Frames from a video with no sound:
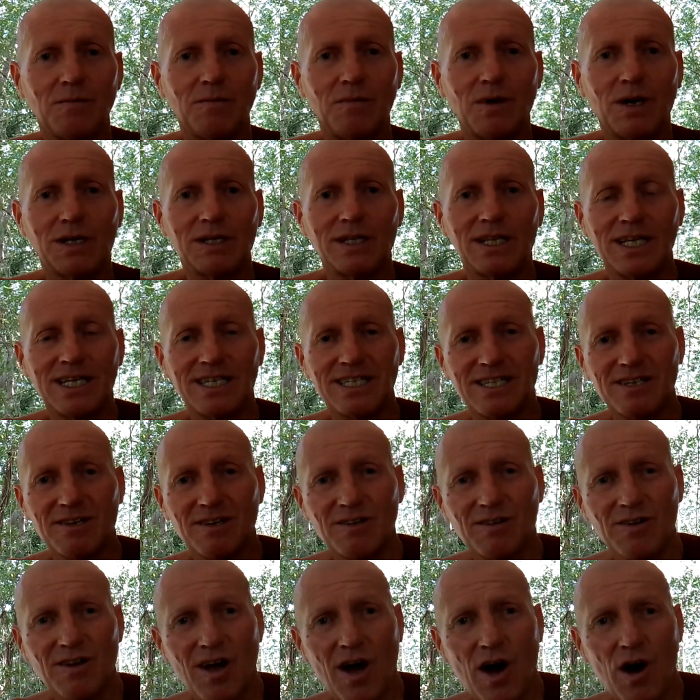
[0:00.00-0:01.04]
but this
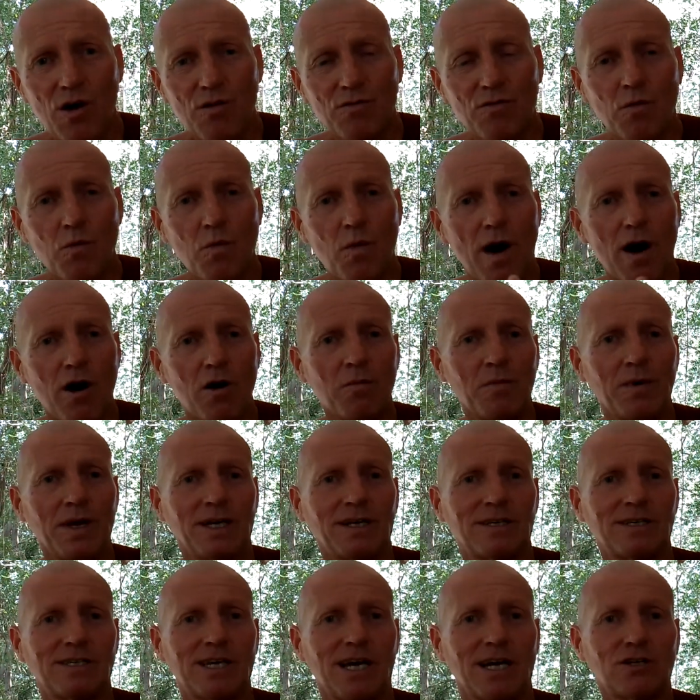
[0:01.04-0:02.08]

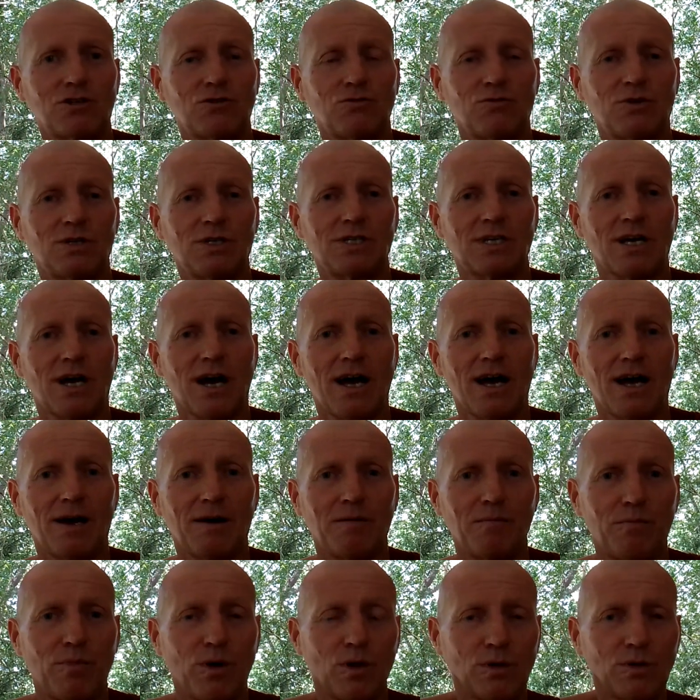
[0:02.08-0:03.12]
overwhelming sexual
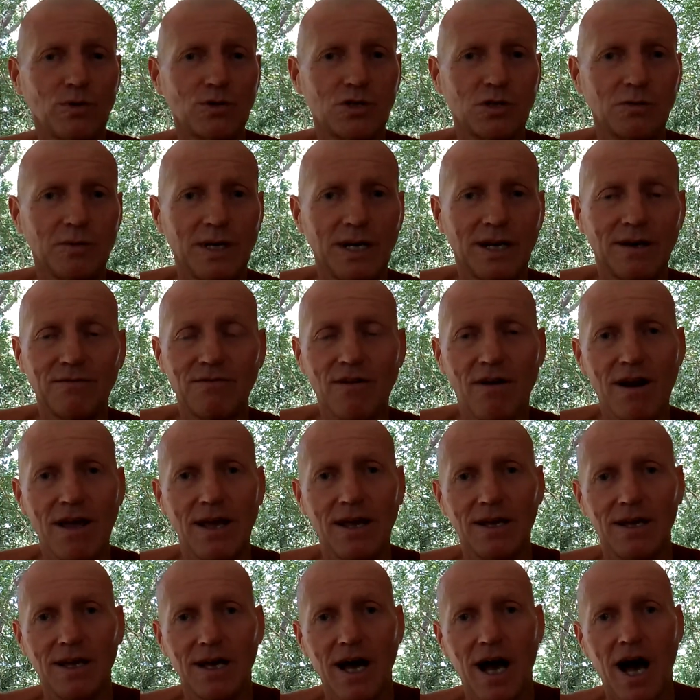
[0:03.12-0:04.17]
desire pulls them in a
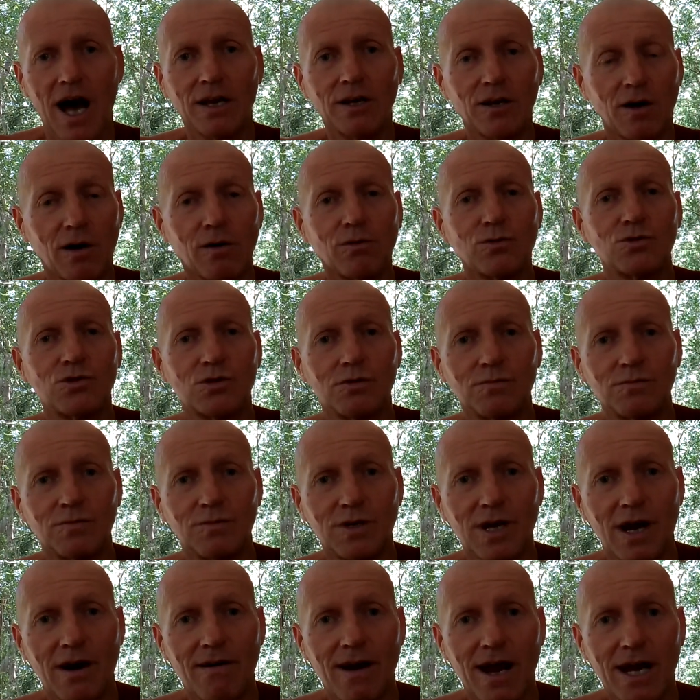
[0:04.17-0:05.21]
very
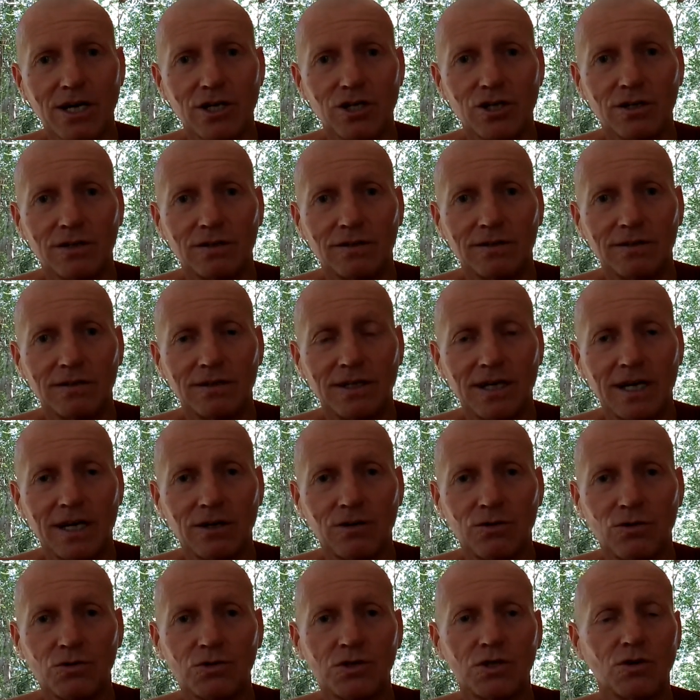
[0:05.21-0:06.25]
unwholesome direction
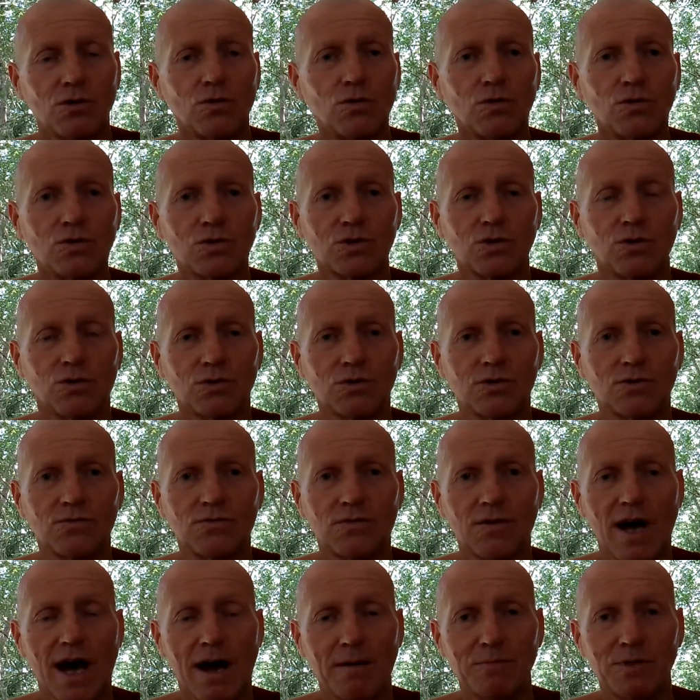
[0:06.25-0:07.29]
and causes all sorts
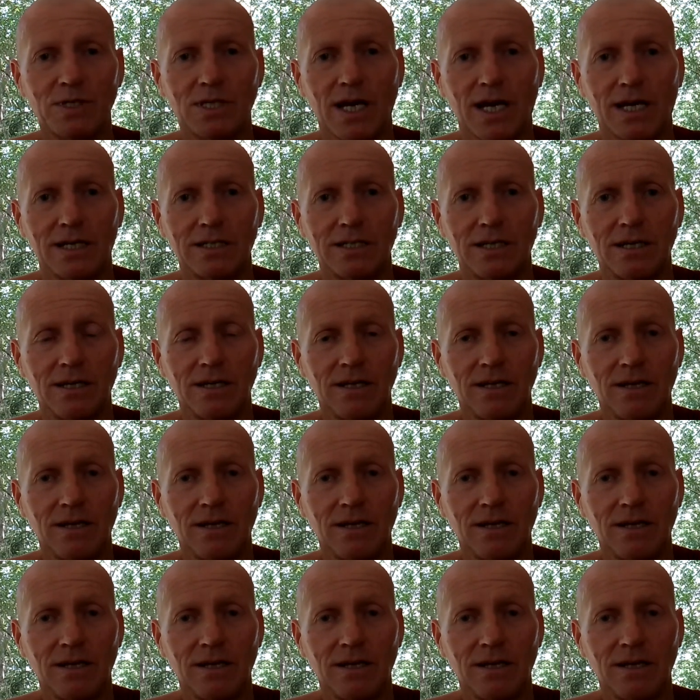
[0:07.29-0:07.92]
of upset.